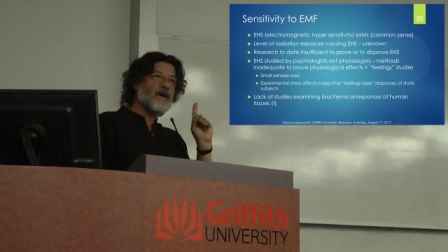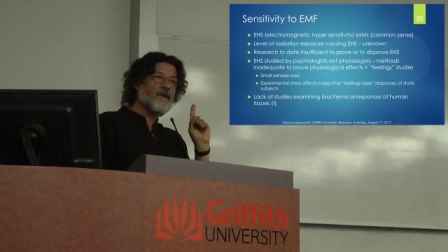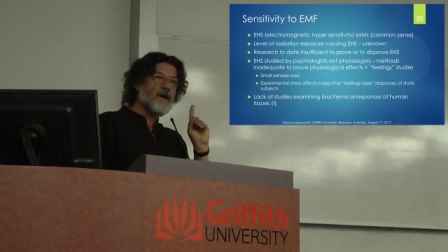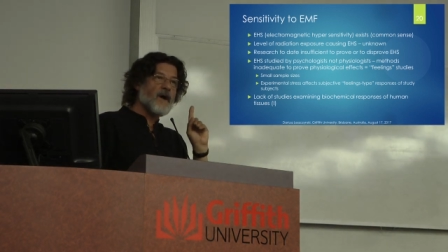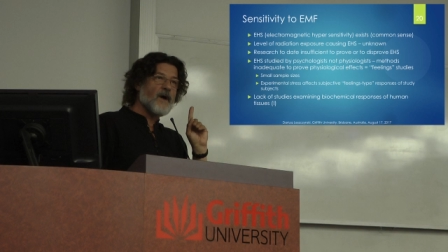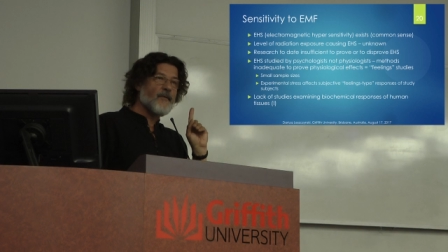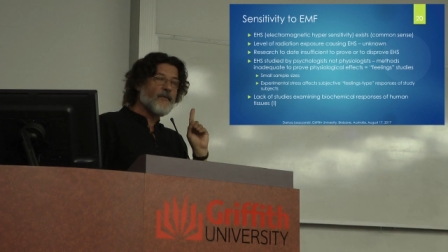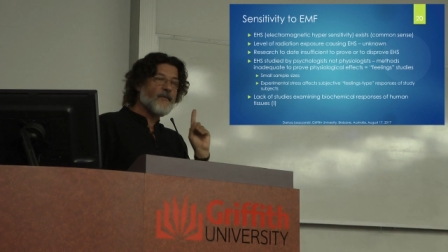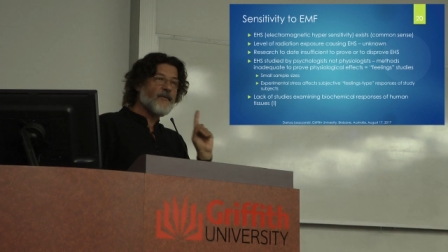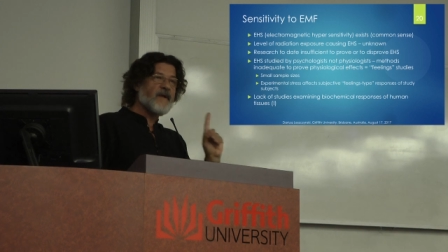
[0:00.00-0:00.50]

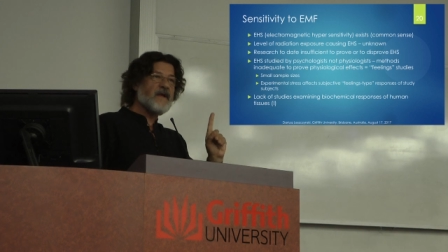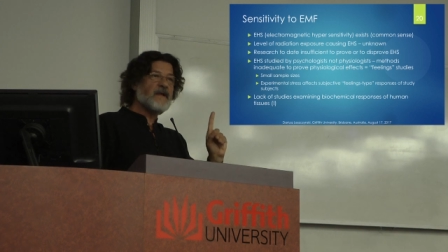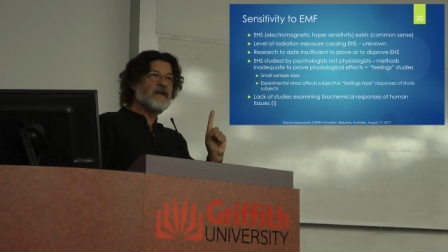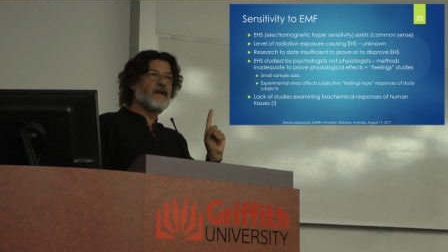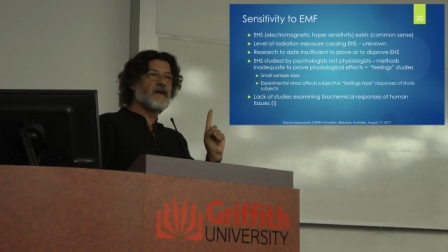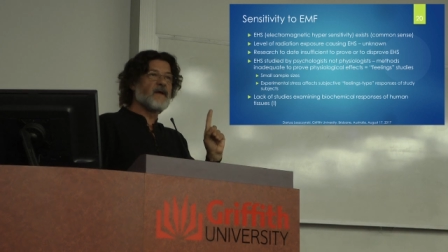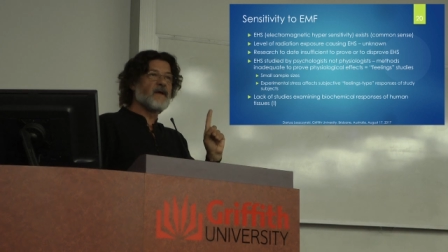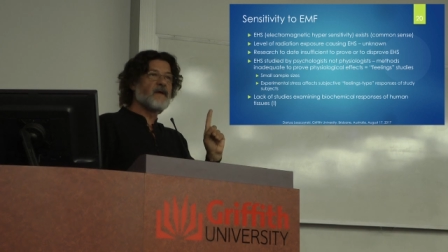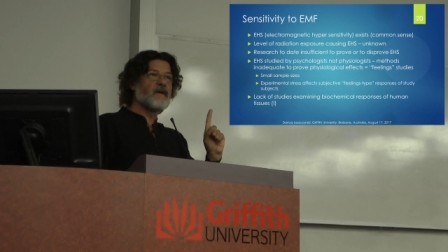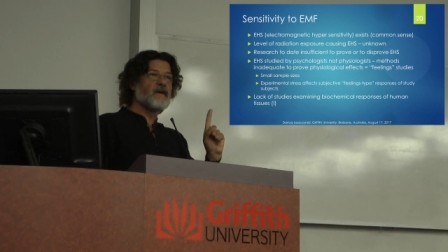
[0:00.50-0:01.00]
are
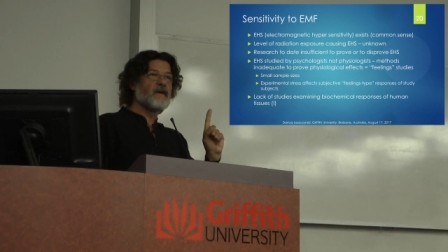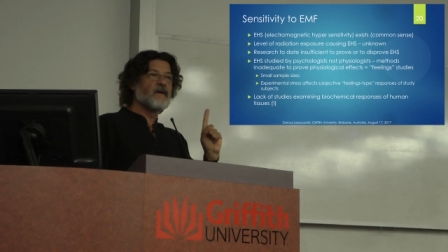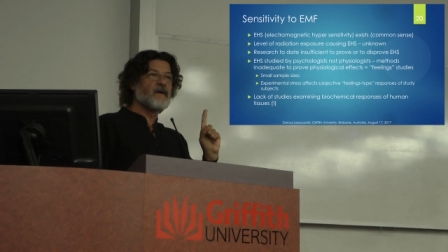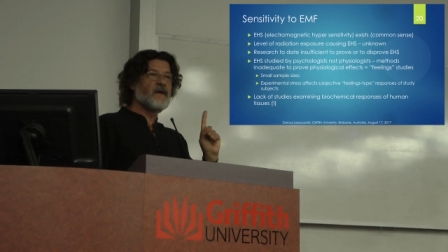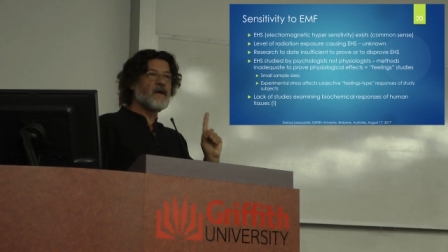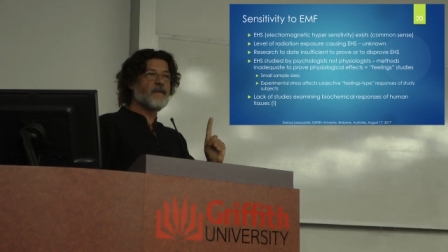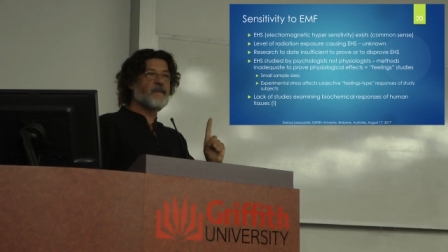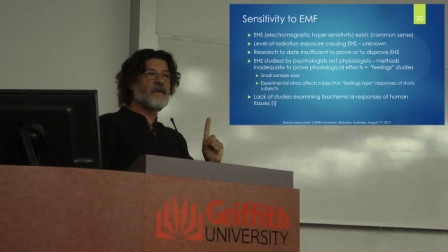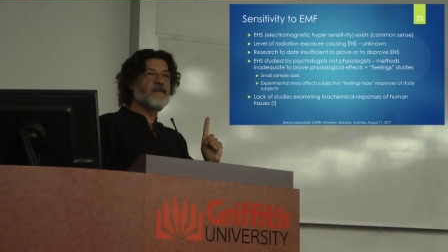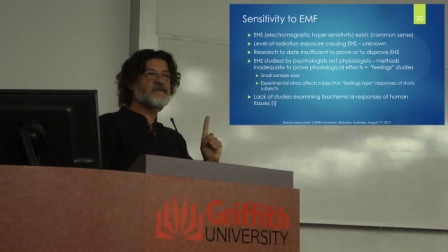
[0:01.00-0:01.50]
really
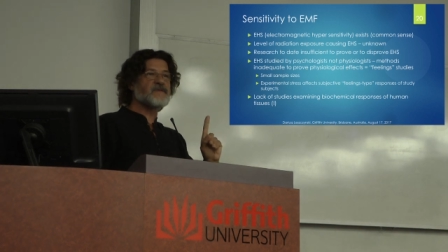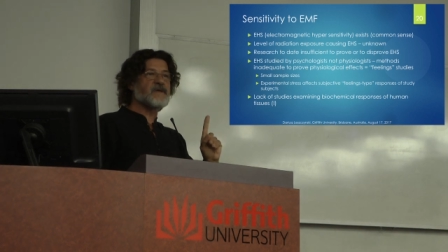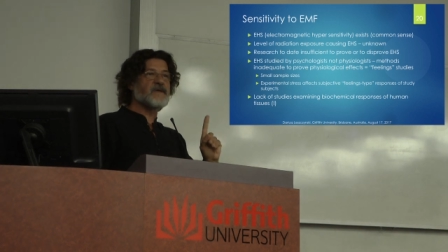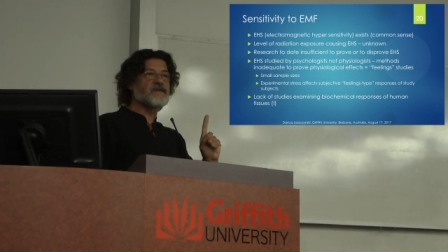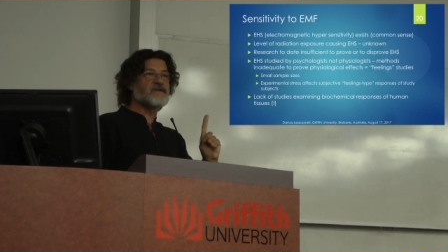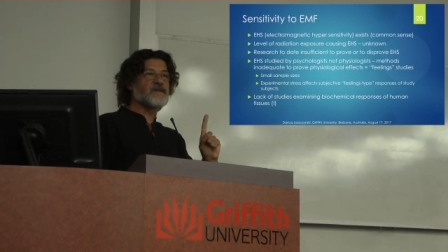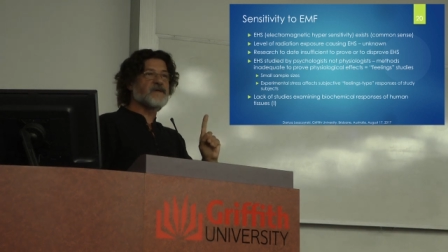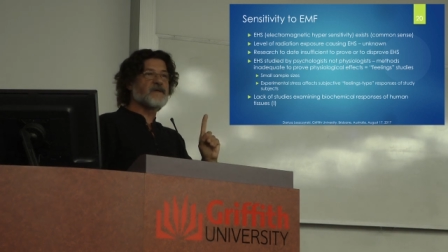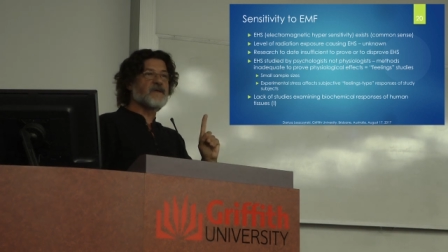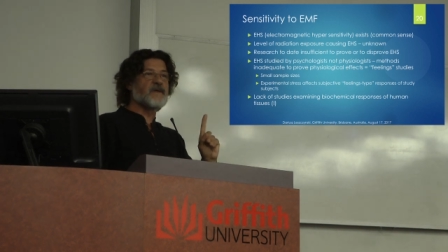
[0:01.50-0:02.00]

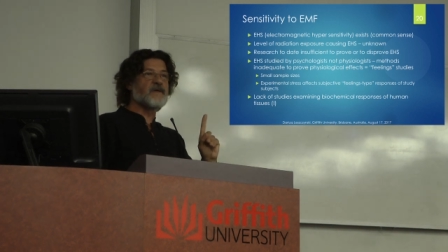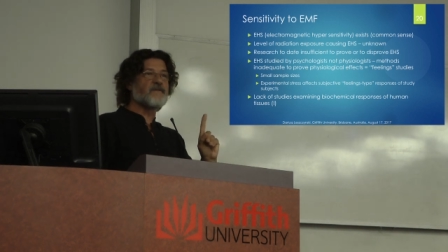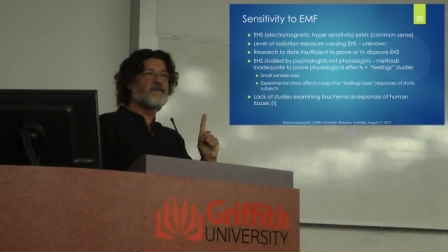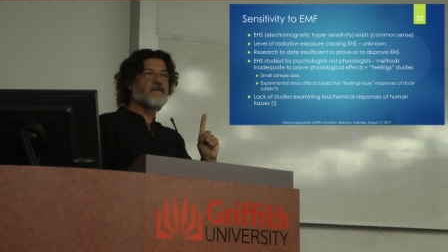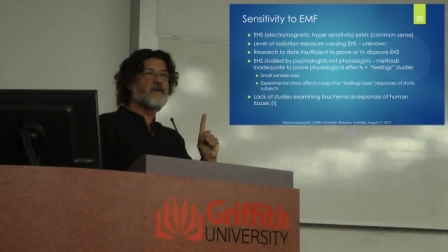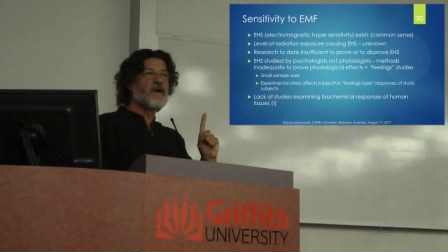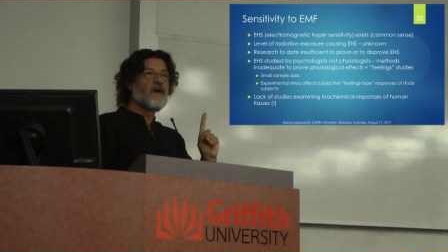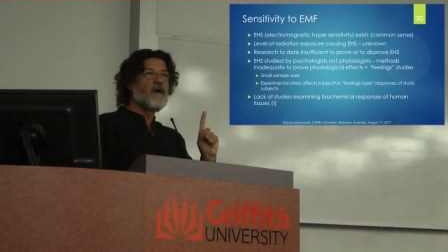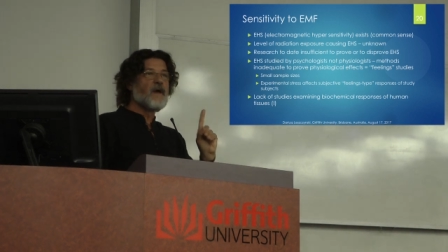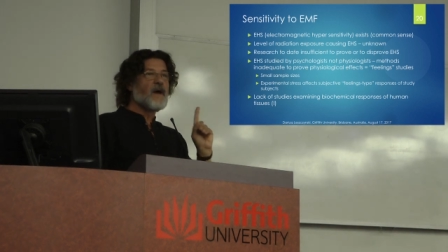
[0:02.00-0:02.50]
EMF
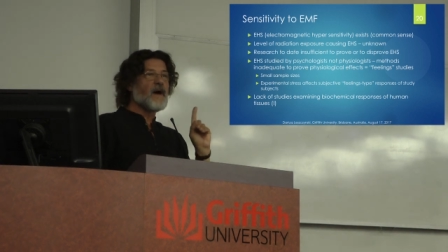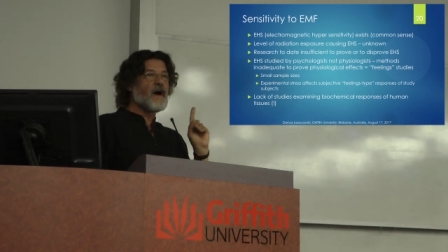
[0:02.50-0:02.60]
sensitive